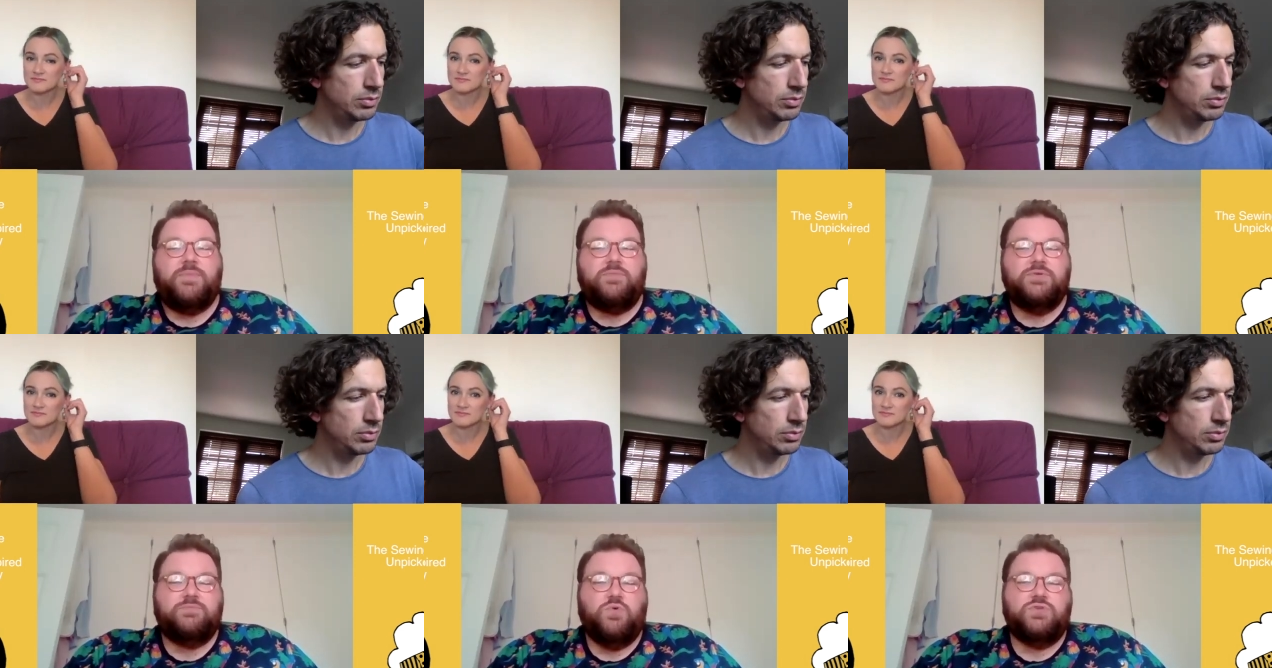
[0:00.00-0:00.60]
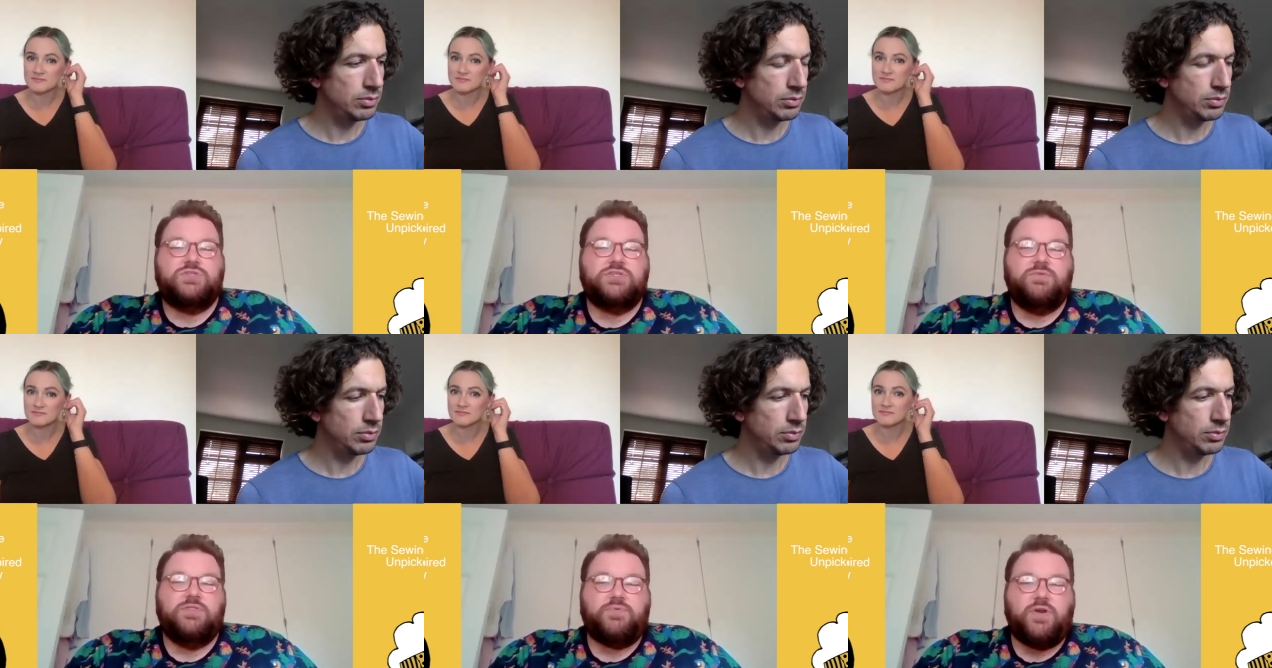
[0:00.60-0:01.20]
Speaker 1: It was more to do with
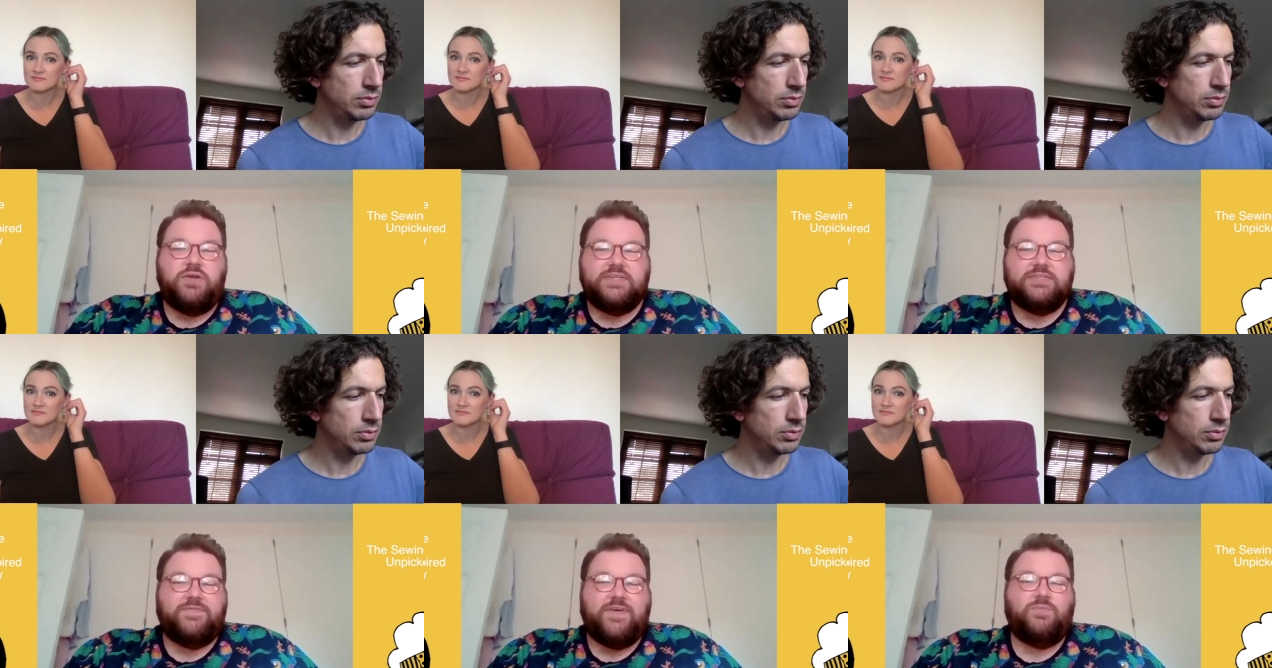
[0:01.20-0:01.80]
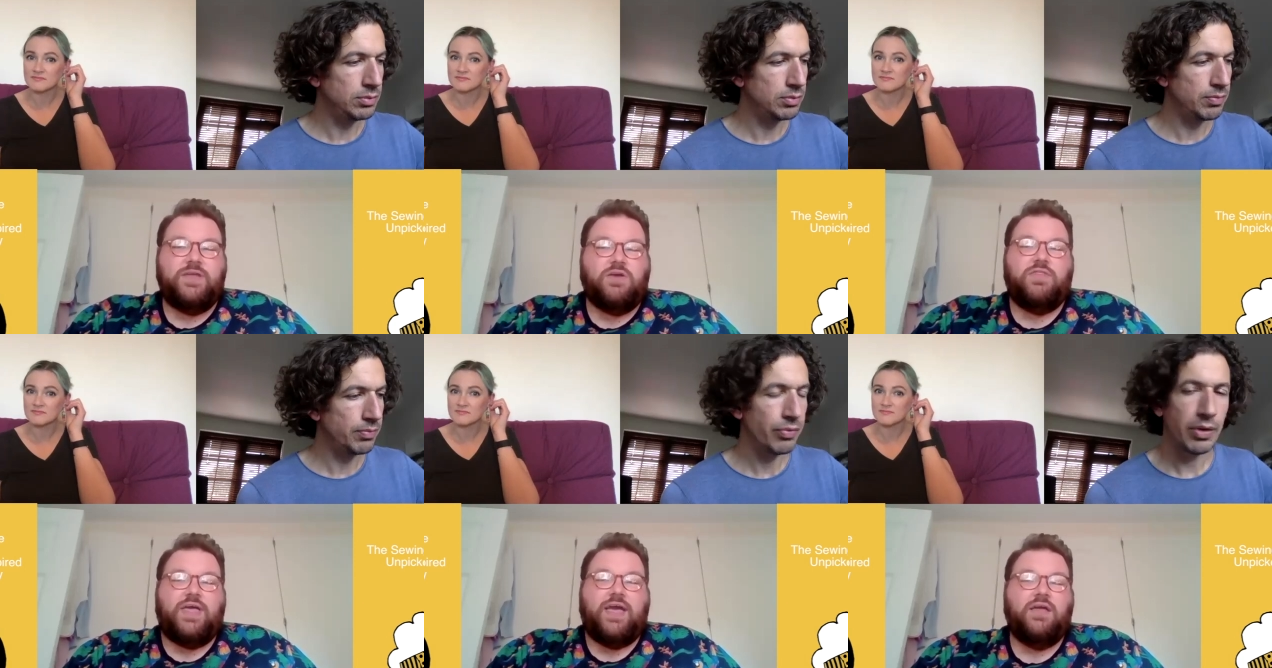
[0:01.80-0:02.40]
the process of how we got
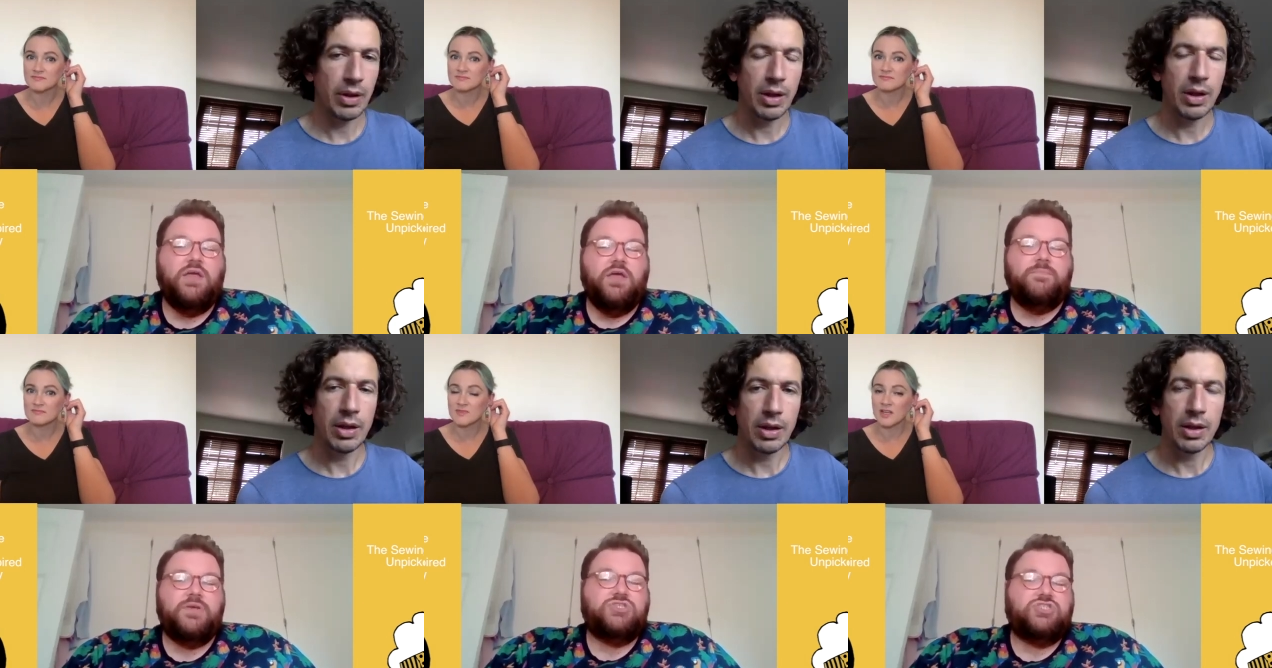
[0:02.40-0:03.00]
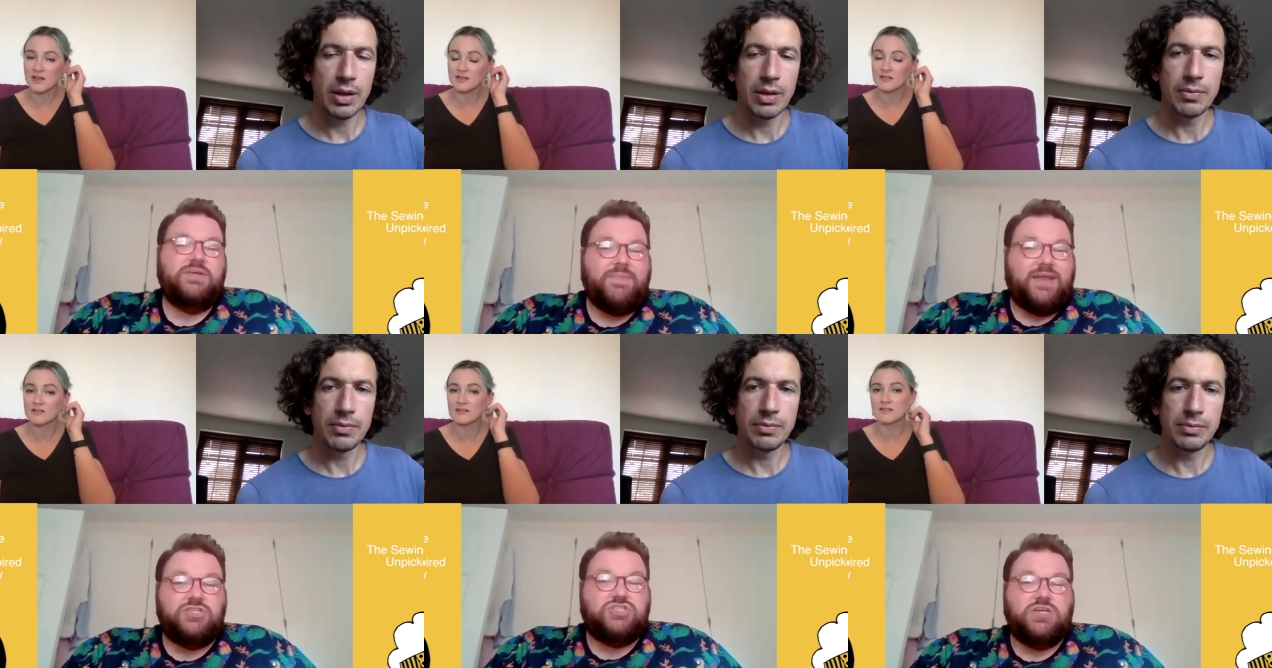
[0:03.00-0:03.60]
there. But she yeah.
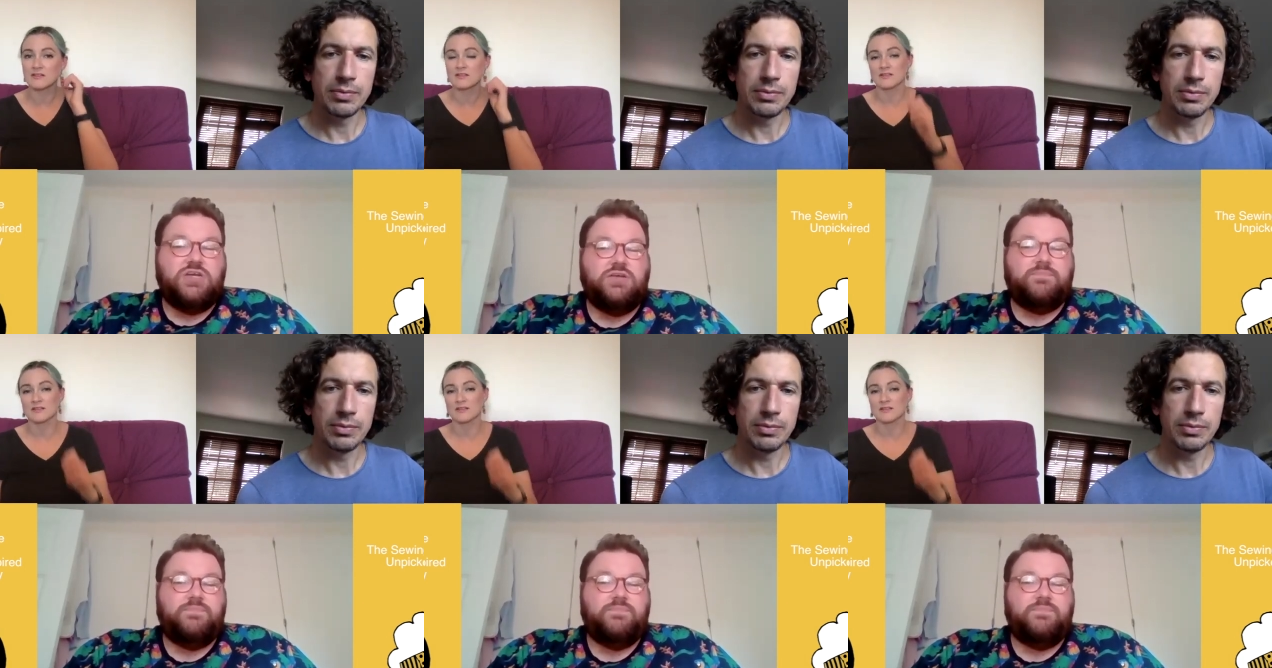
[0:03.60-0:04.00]
managed to